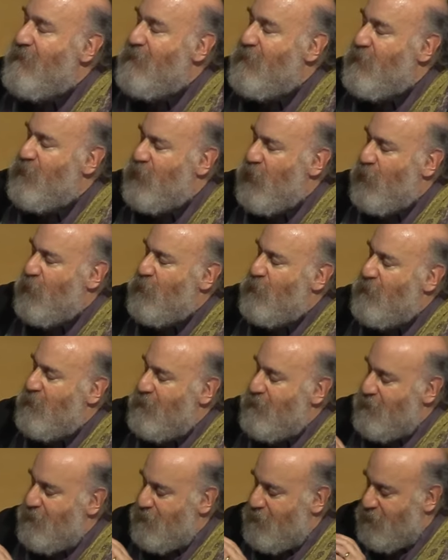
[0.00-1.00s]
so
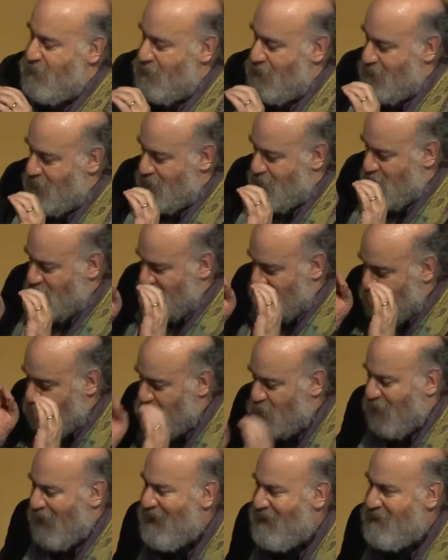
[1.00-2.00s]
there's a
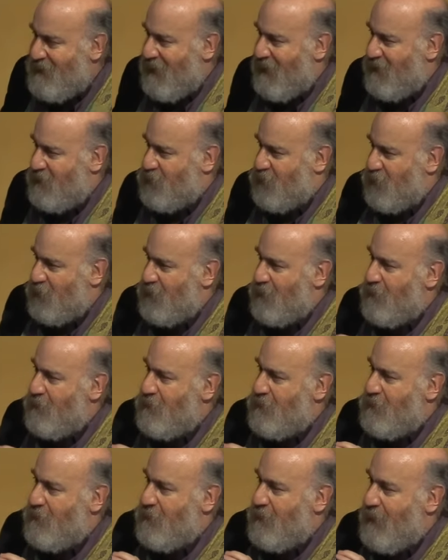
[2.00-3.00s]
direct answer
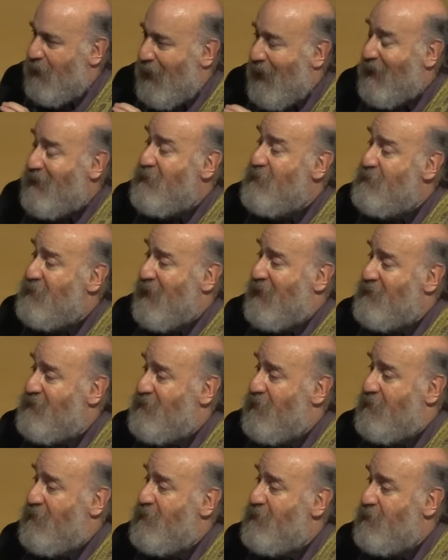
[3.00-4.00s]
how do you test
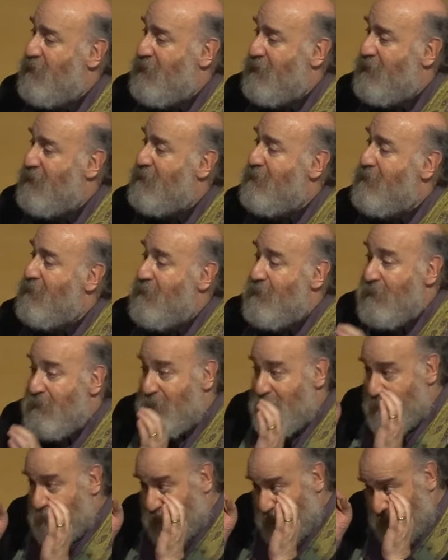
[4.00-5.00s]
a theory?
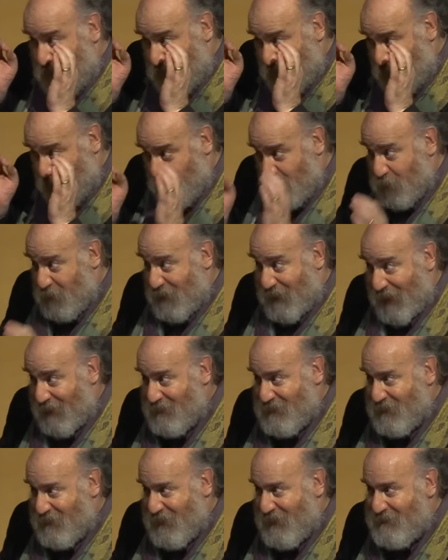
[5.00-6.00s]
You
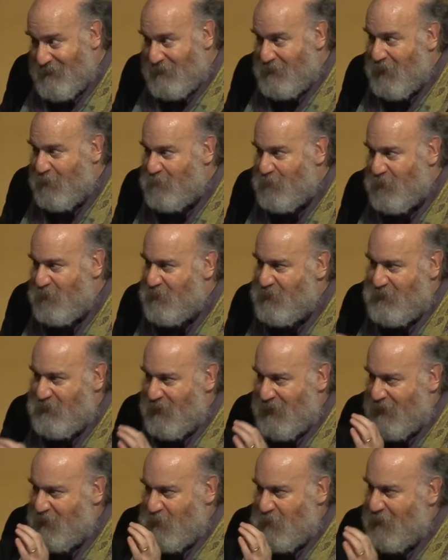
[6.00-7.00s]
calculate the numbers
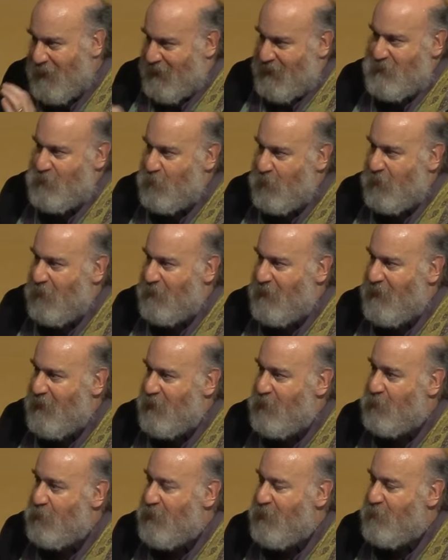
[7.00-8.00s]
and you ask whether they
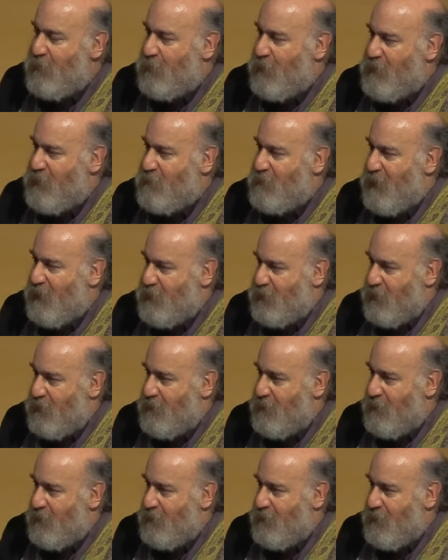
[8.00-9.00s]
agree with what you measure.
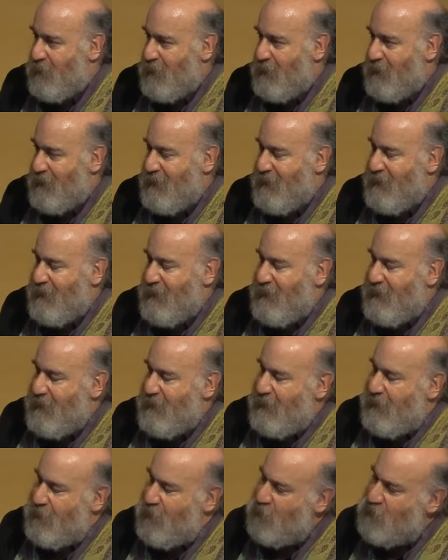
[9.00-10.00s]

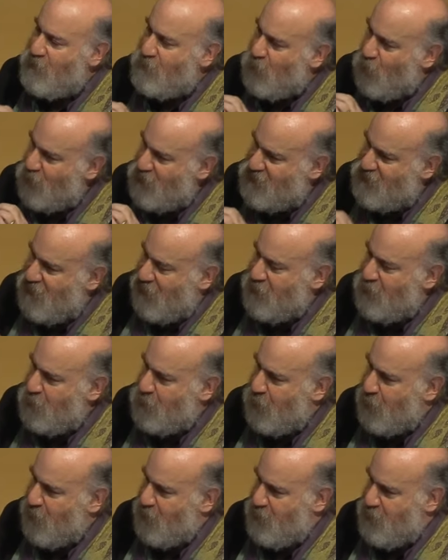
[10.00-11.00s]
There's a more subtle
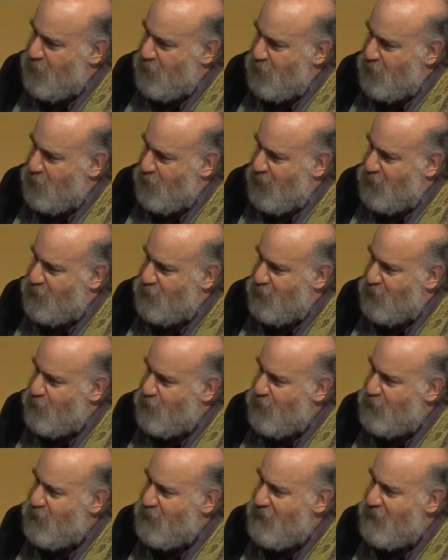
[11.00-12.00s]
part to your question,
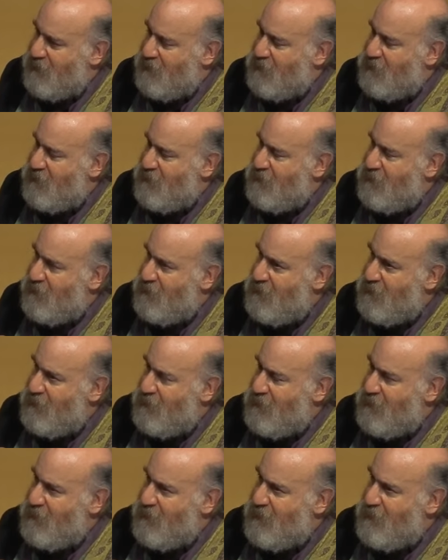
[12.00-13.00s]
which is
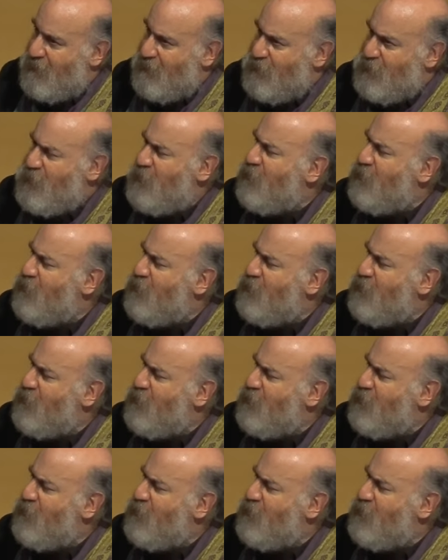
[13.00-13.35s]
do